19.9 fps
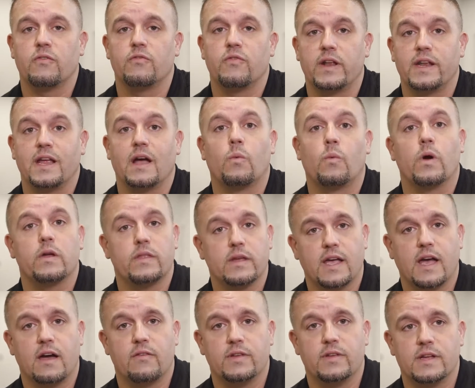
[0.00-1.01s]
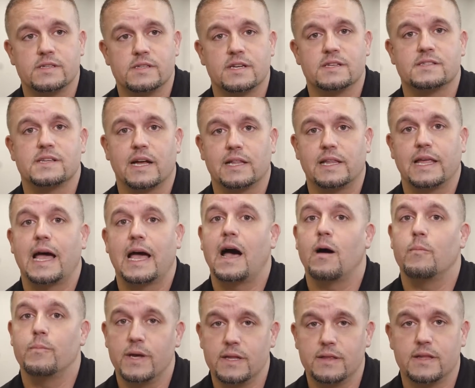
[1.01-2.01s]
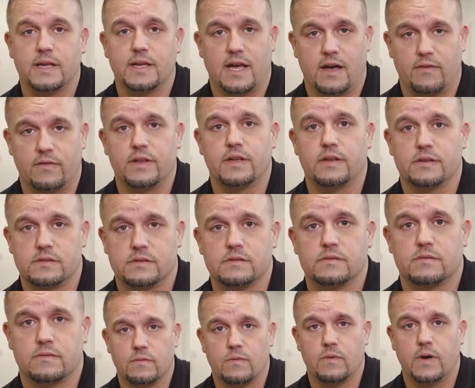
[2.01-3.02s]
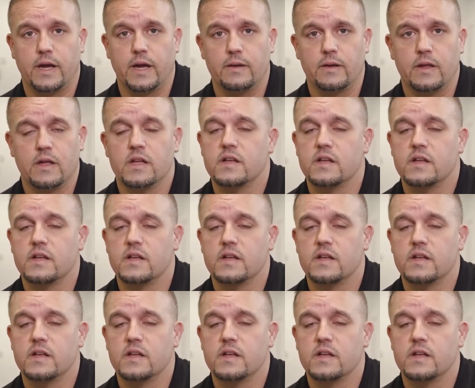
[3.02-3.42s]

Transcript: finding out where the cavity is and exactly how big the cavity is, right?